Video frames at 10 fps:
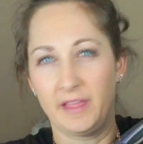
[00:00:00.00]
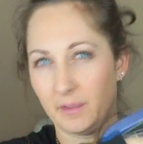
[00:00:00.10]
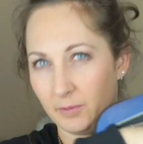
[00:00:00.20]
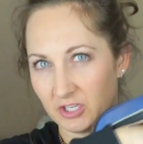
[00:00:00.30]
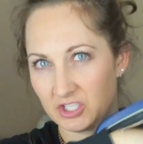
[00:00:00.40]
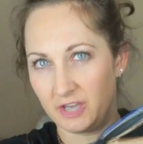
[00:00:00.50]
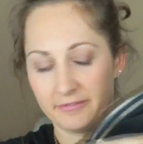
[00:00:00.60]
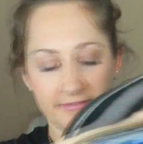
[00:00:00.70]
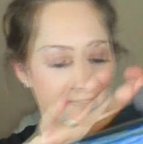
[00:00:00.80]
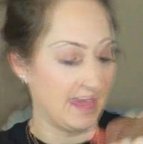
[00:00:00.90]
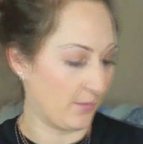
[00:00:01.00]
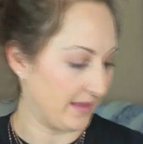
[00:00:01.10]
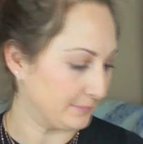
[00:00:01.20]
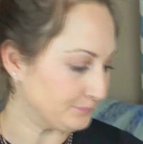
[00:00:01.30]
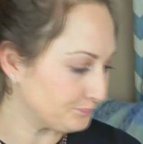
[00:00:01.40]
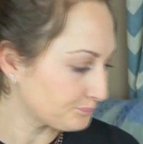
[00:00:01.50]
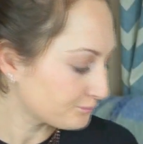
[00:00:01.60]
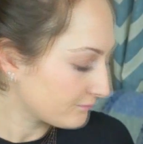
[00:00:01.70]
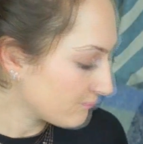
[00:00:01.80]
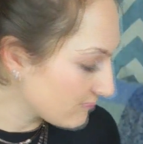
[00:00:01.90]
like a bookshelf that
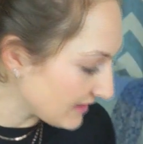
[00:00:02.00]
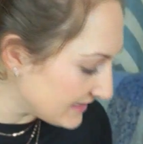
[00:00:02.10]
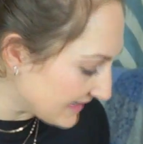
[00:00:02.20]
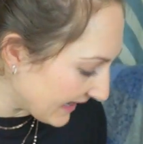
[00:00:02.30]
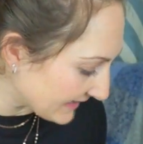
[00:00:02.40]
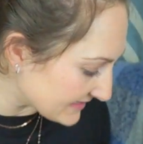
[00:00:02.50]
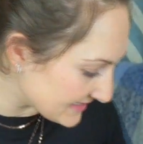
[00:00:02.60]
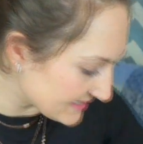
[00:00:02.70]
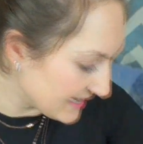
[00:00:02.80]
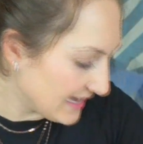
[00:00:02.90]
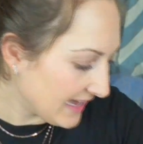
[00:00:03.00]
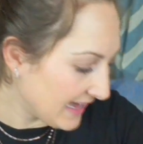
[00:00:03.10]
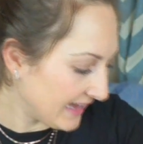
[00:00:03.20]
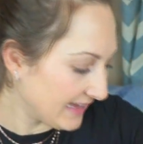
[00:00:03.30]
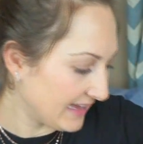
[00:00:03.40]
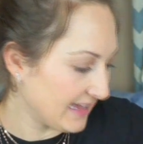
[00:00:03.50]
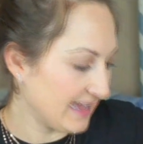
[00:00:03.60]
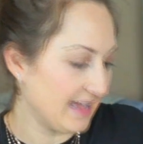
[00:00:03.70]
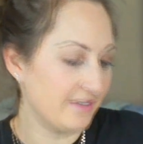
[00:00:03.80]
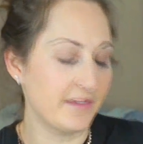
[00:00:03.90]
way. Next, I
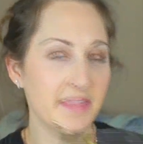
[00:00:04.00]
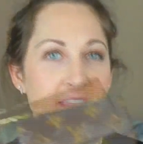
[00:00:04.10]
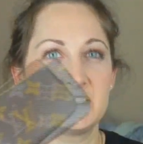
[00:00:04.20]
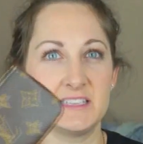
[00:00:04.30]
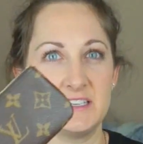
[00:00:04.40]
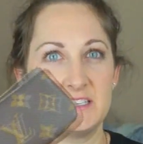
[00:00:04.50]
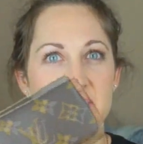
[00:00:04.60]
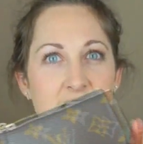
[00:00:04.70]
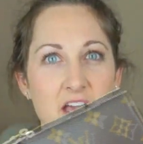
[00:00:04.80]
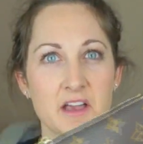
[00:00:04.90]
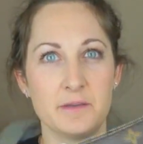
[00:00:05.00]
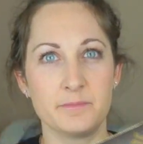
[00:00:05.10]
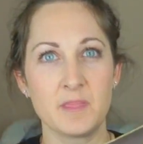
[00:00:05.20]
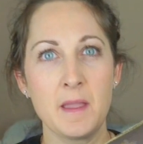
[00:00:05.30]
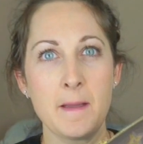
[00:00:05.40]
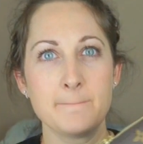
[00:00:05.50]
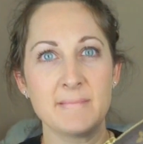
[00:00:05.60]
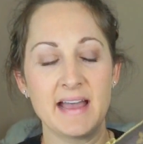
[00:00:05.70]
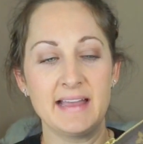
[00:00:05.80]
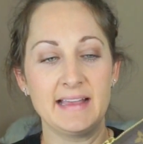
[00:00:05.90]
have, this is um,
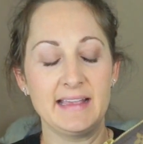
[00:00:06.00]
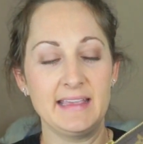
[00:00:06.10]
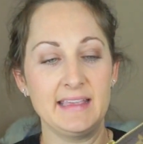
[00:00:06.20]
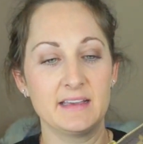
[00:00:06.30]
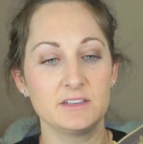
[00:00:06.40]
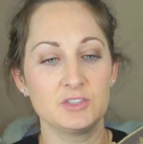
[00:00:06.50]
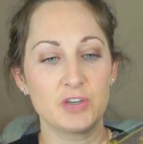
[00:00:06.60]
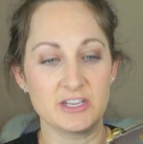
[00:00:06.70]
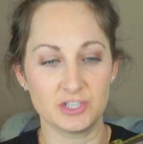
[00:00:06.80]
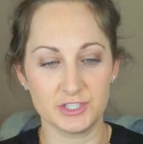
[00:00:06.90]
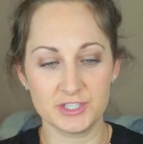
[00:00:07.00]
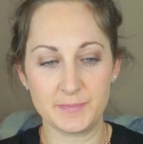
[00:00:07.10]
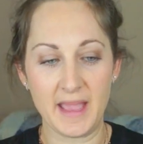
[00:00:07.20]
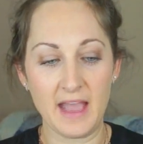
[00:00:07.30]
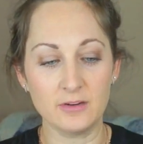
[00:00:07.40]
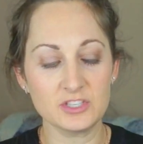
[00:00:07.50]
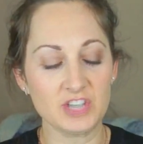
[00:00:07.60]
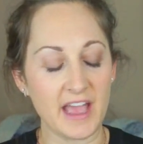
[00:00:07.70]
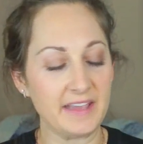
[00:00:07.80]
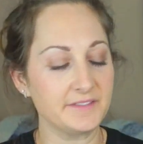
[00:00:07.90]
my treasures
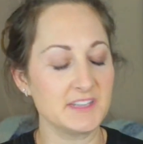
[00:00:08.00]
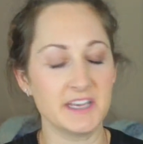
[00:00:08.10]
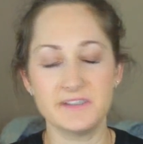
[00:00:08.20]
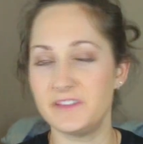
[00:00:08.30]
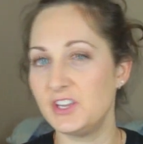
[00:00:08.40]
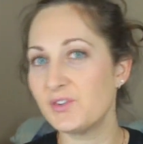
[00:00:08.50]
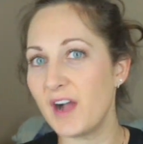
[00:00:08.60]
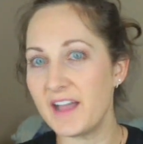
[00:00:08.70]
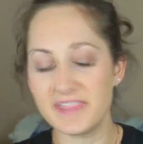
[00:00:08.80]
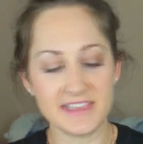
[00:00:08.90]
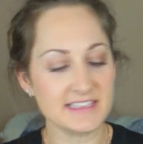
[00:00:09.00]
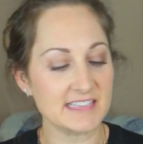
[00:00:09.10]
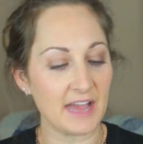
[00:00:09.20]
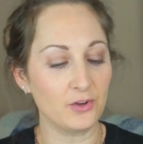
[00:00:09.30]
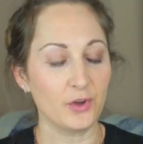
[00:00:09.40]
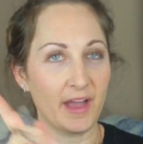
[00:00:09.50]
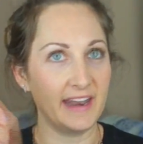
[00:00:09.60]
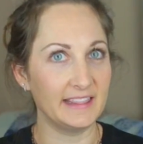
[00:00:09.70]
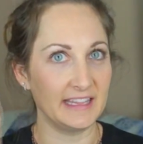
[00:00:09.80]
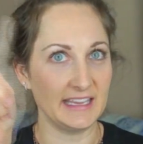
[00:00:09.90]
pouch. I have done a video on this. I'll go
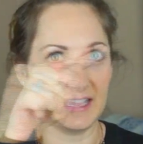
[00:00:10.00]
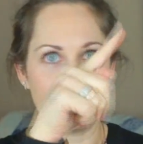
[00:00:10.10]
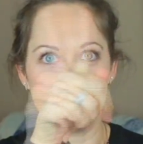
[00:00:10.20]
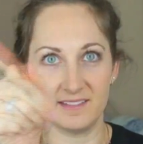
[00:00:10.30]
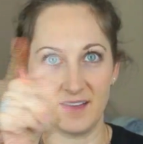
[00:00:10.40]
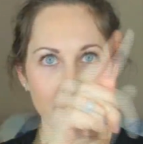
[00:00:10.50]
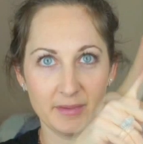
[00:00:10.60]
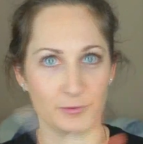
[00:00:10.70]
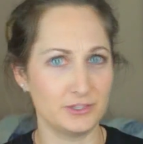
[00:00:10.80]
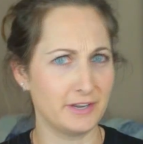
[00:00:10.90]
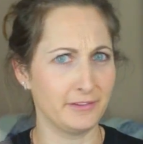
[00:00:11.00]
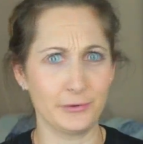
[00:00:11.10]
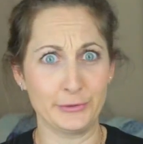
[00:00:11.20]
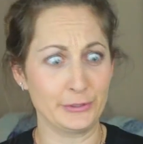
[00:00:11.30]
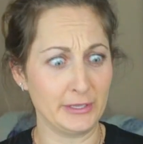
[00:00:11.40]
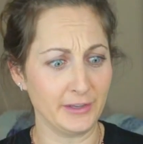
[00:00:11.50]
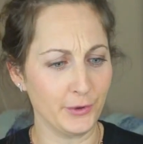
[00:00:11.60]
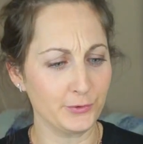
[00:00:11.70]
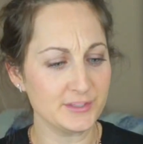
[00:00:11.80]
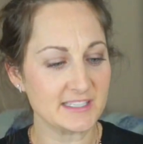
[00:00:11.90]
ahead and link it up in whichever corner it
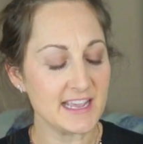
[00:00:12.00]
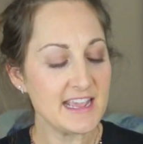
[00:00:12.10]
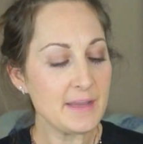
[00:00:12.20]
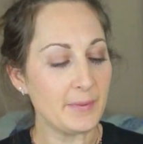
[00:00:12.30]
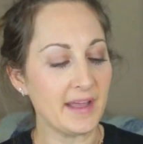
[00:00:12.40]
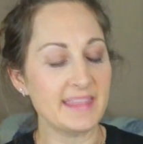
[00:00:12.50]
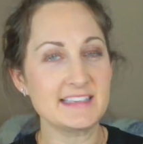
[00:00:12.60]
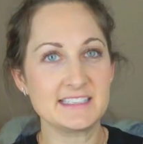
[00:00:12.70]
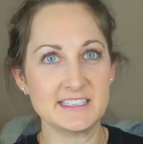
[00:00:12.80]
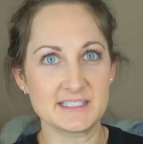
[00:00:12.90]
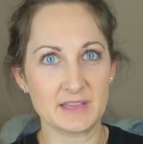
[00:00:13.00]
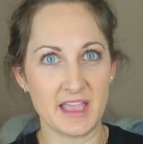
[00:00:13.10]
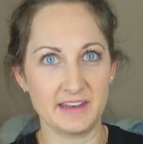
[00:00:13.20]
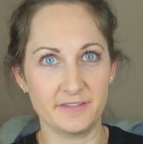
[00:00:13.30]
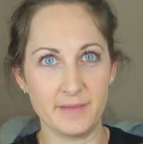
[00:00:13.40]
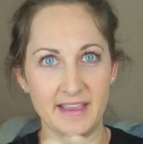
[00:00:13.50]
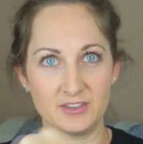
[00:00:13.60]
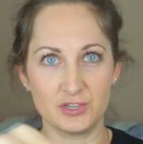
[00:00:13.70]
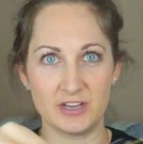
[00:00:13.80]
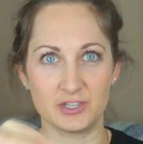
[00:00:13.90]
goes, but this is kind of
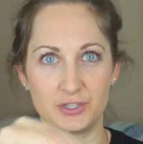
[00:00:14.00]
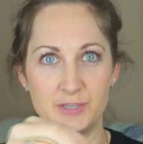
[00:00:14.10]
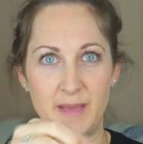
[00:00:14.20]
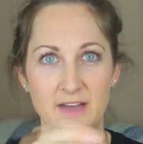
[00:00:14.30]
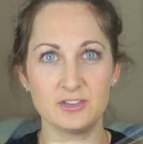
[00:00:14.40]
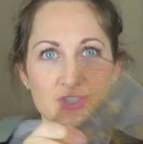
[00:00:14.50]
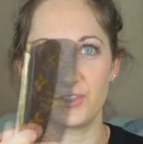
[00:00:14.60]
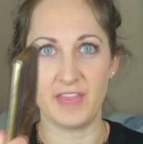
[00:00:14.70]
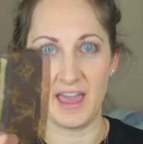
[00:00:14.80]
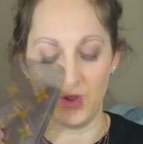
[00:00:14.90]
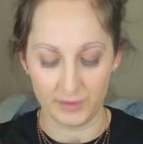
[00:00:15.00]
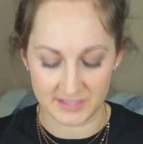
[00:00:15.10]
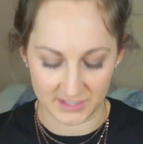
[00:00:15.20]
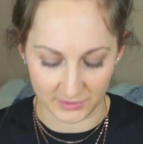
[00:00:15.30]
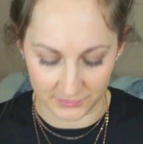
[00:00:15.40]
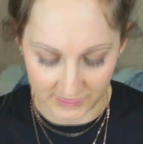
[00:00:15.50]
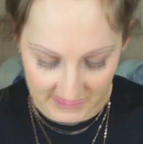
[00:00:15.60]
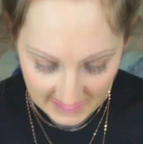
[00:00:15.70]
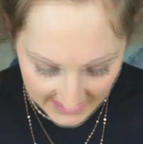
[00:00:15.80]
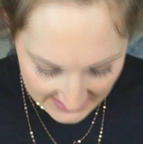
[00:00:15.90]
my treasures pouch, so that always
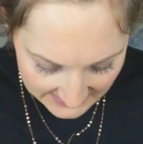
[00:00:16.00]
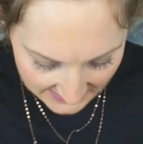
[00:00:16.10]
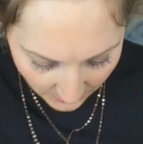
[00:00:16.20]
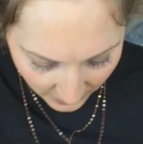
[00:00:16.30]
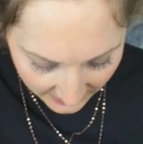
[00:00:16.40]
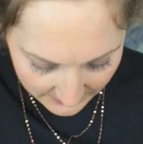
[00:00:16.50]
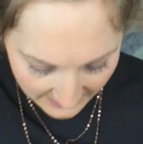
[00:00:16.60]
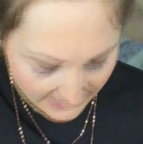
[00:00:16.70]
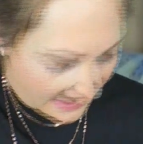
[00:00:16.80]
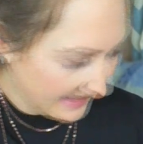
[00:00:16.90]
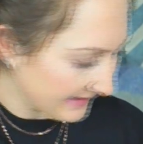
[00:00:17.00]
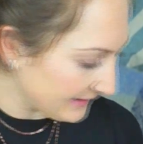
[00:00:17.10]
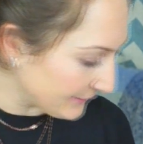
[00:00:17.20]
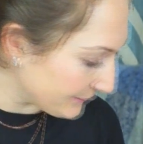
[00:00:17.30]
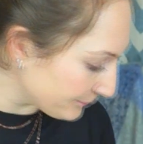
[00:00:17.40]
goes somewhere in my bag.